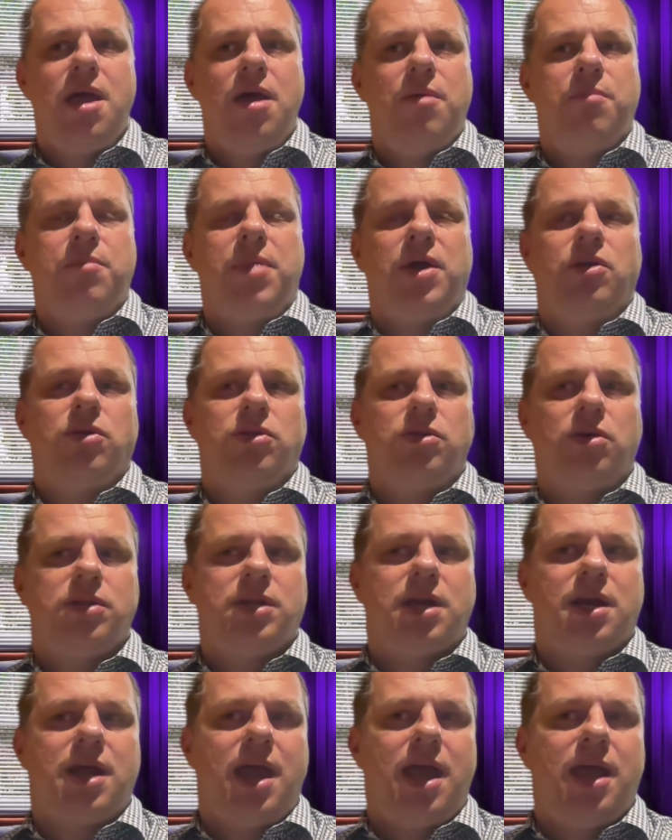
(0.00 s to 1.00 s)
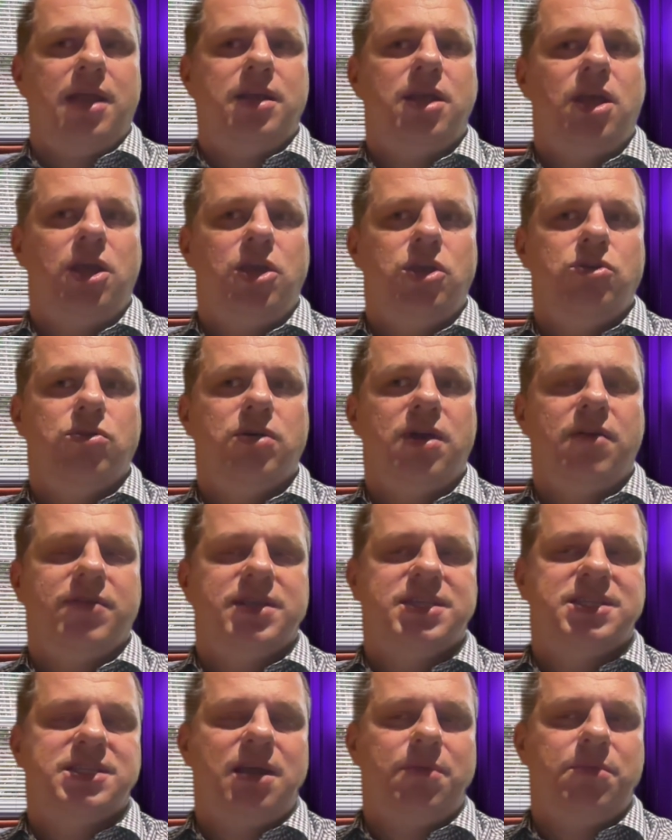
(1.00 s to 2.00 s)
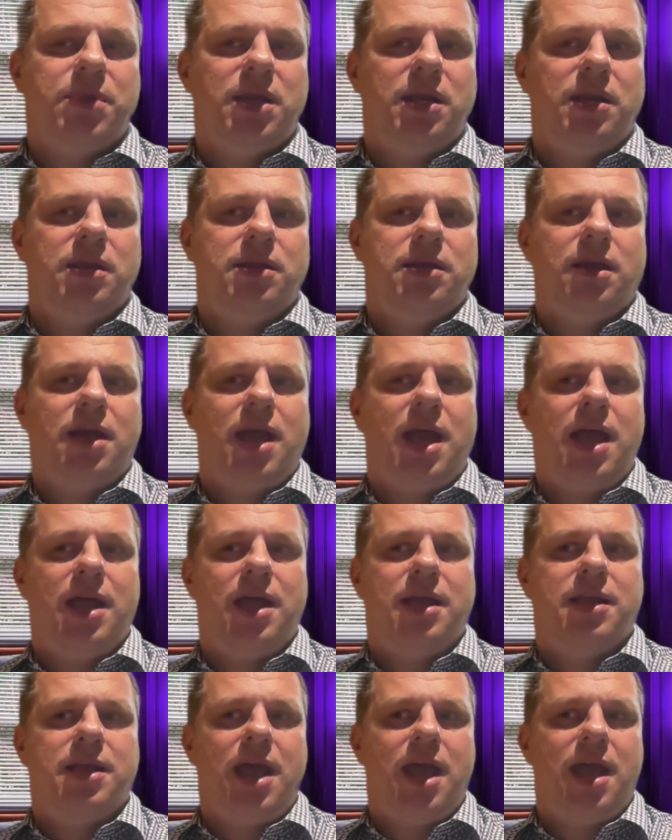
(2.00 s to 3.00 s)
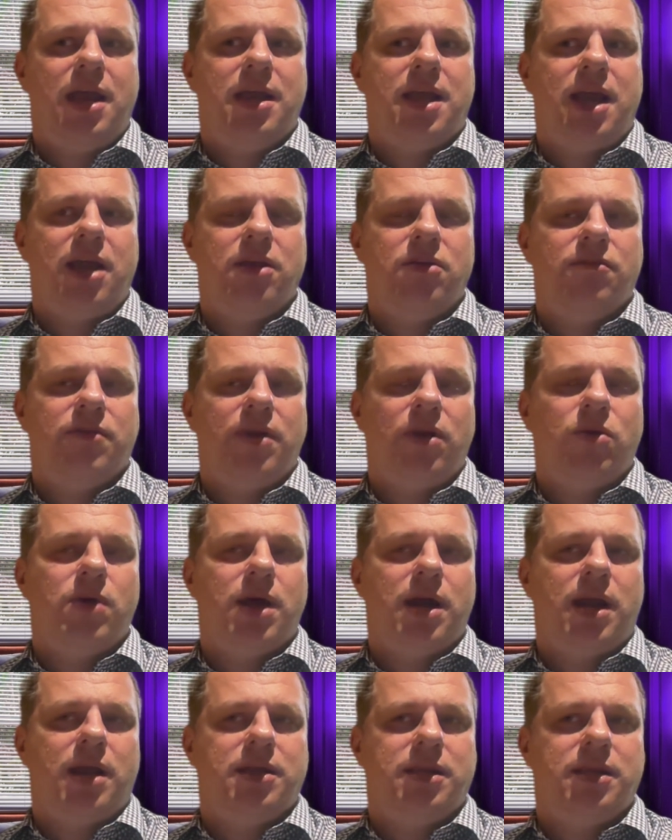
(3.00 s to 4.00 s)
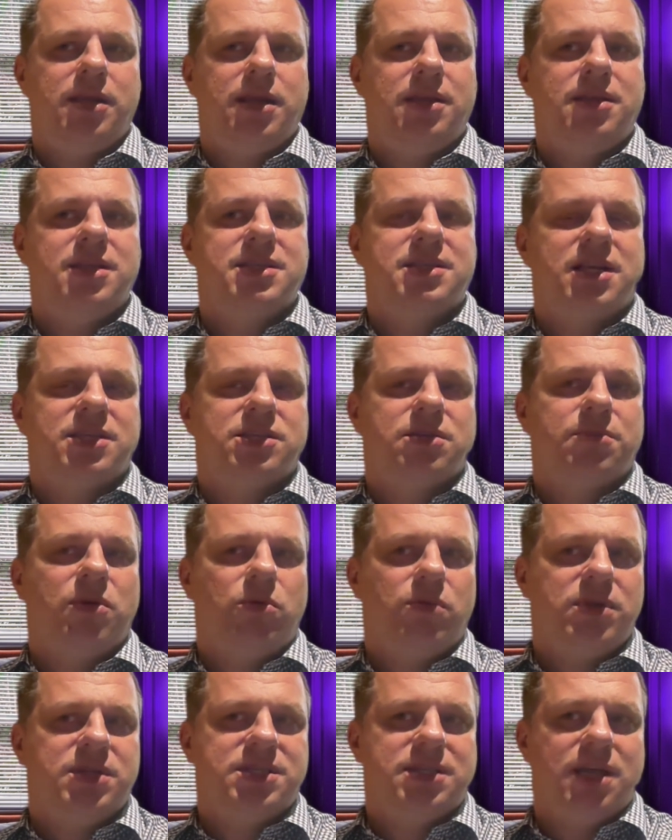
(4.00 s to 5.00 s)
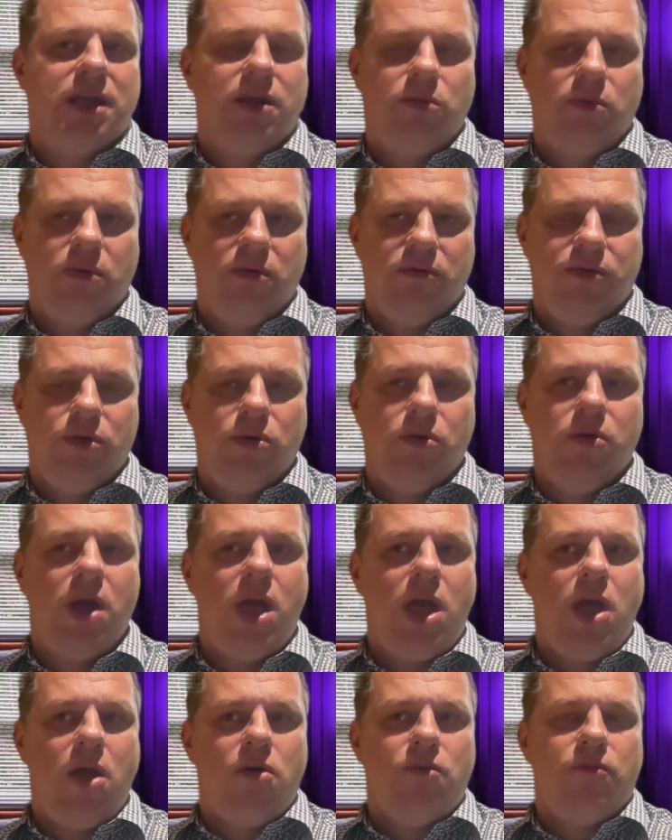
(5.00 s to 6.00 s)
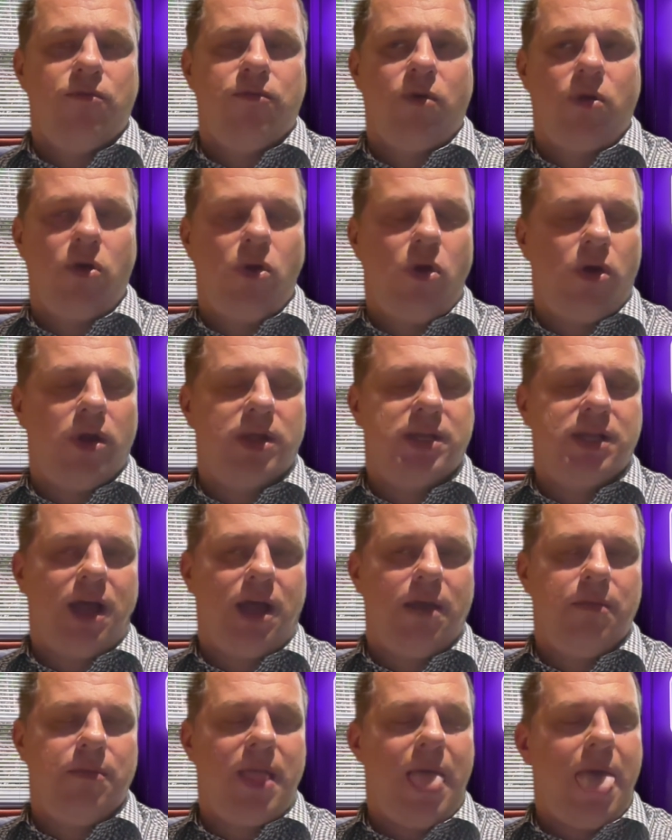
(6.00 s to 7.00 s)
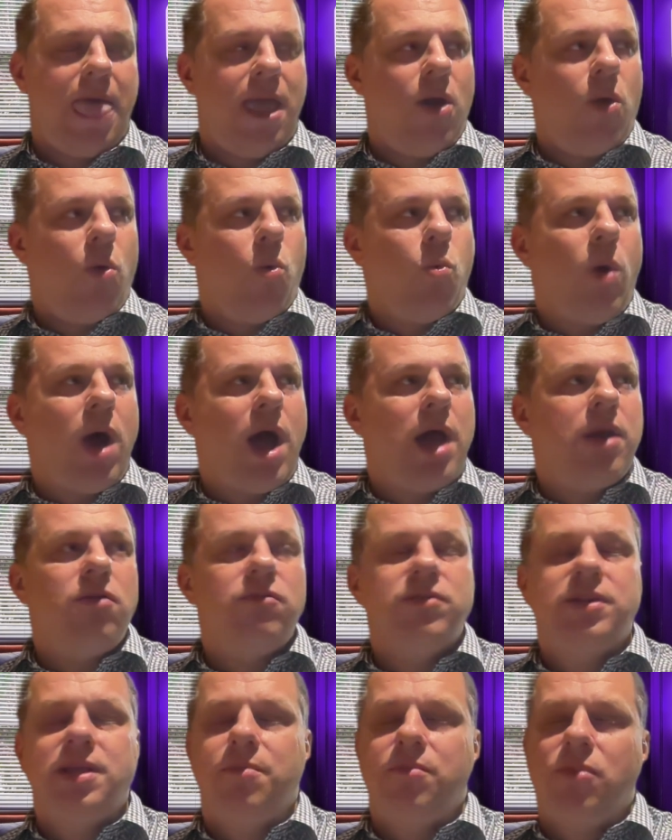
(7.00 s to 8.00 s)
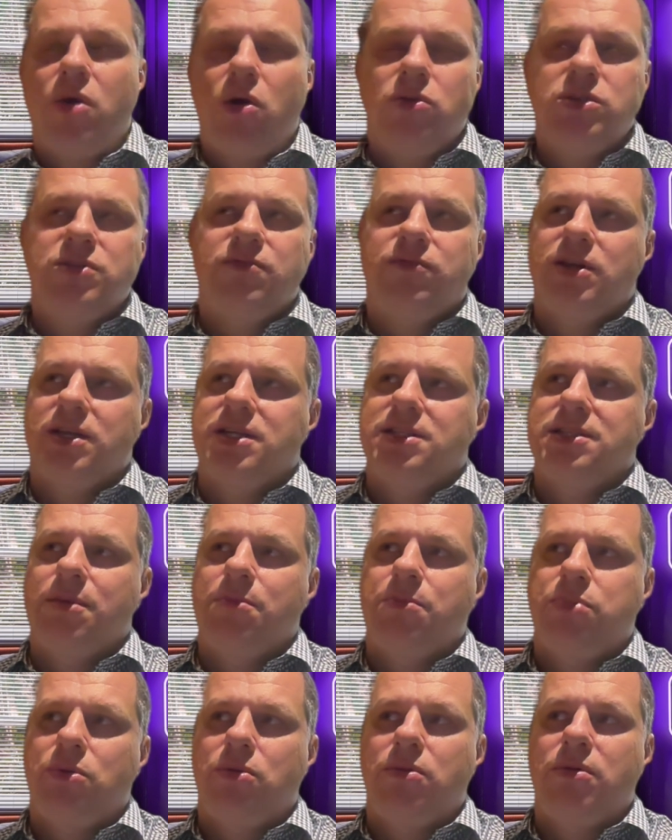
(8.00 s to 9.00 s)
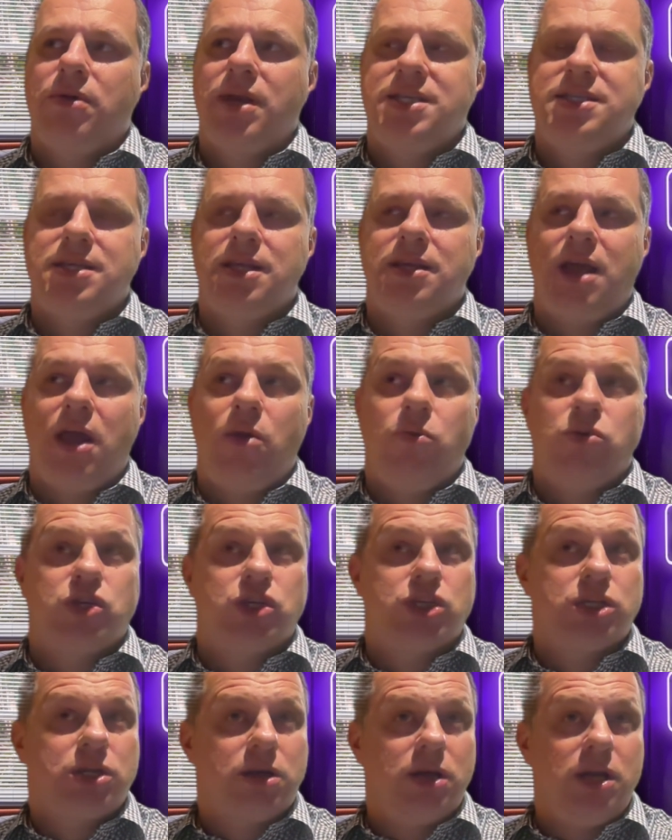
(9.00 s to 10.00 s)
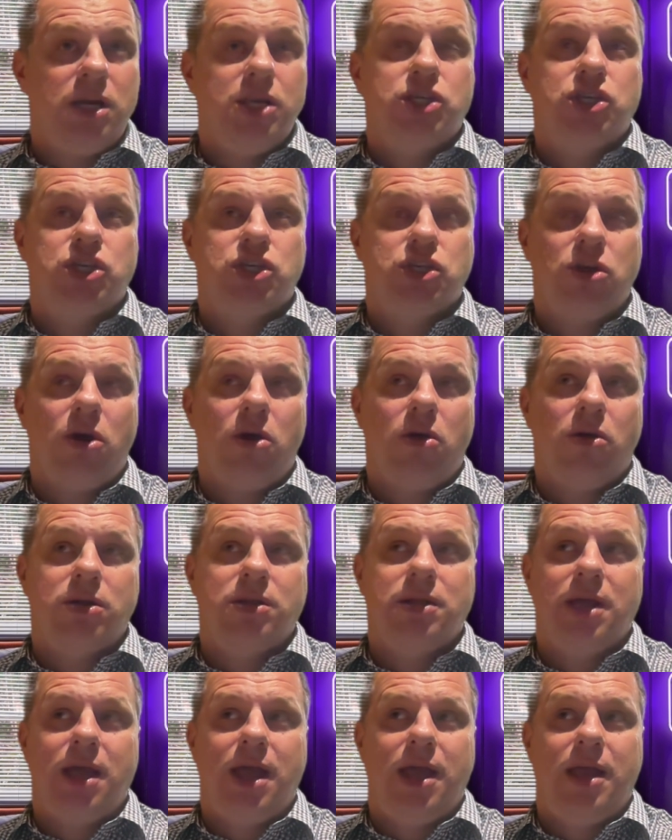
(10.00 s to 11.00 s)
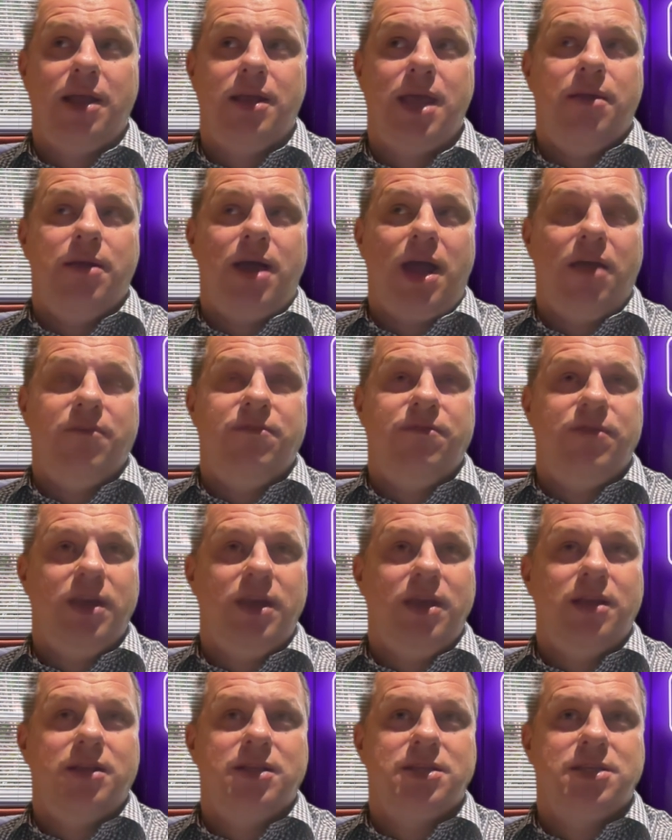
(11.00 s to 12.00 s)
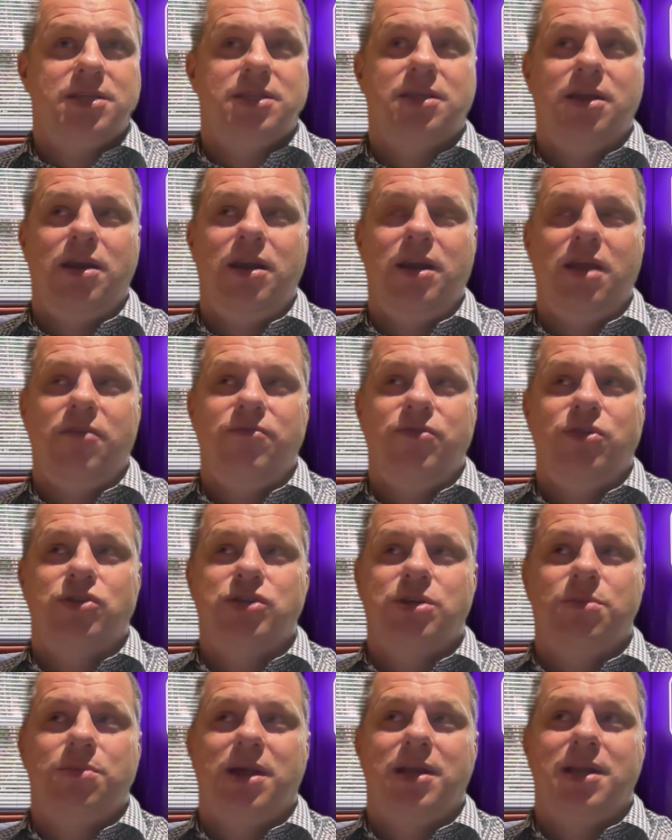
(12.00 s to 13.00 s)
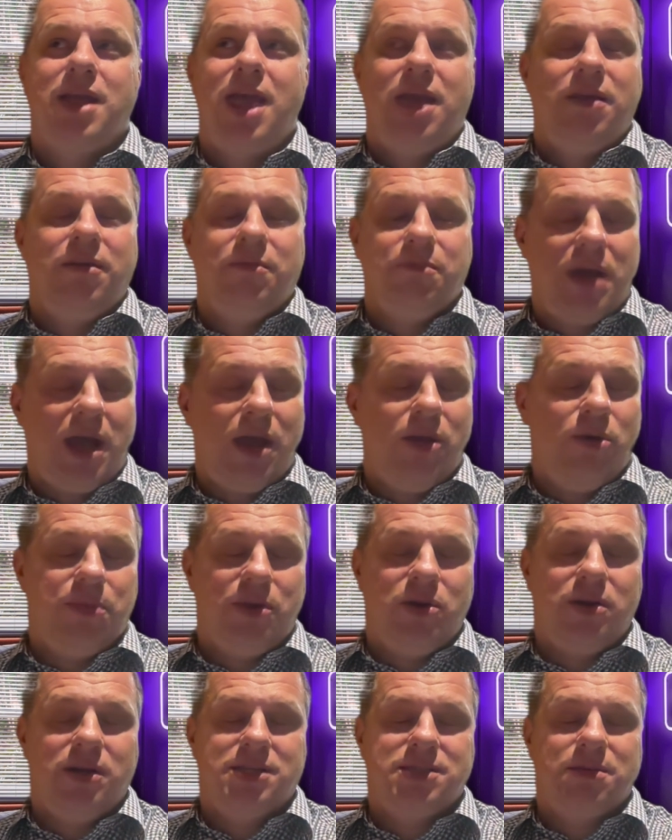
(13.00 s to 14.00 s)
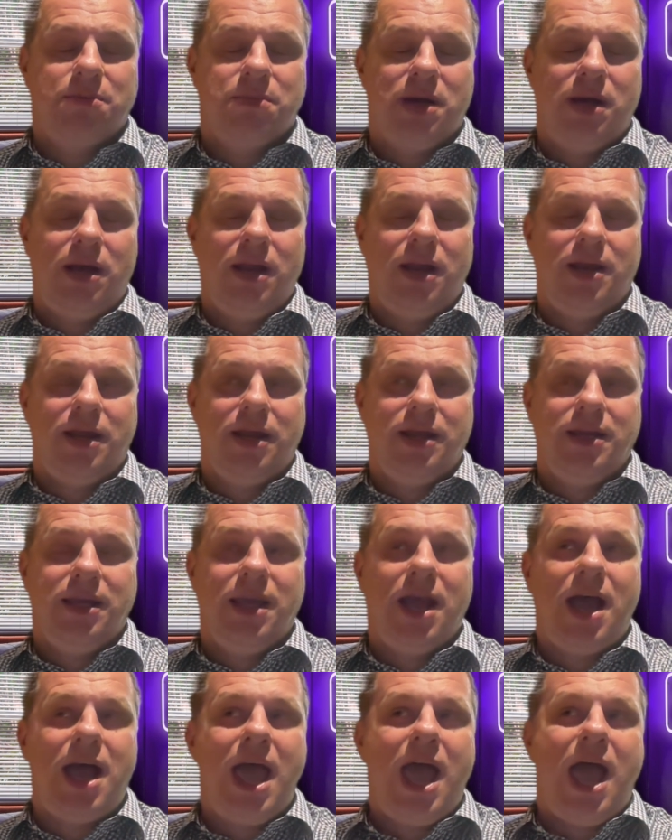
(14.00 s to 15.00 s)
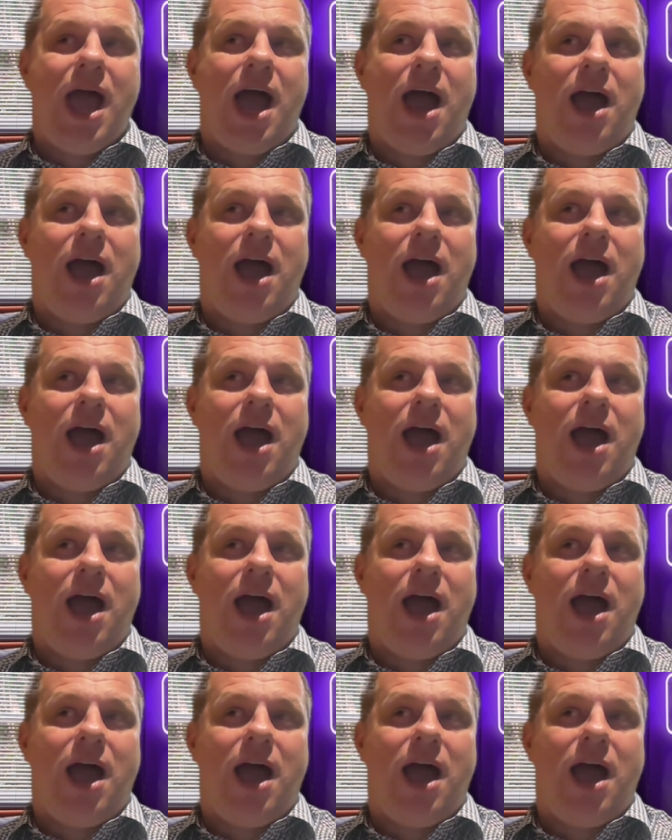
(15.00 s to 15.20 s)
But on the other hand, you have a stability and kind of a guarantee that this customer will stay with you for a long time. One of the most, for example, recent, I was really shocked, and I think this is really a future, but in my opinion, it's a brilliant idea.